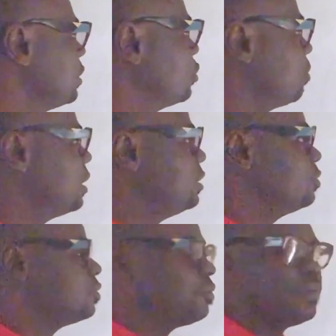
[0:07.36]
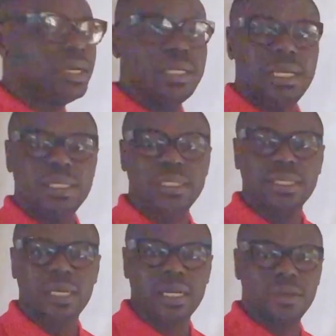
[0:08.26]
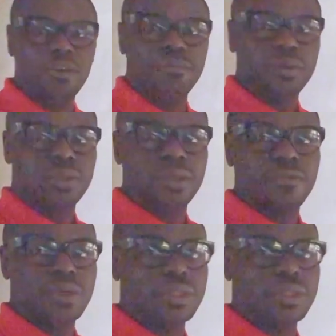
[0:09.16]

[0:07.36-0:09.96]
is normally used to find the integral of product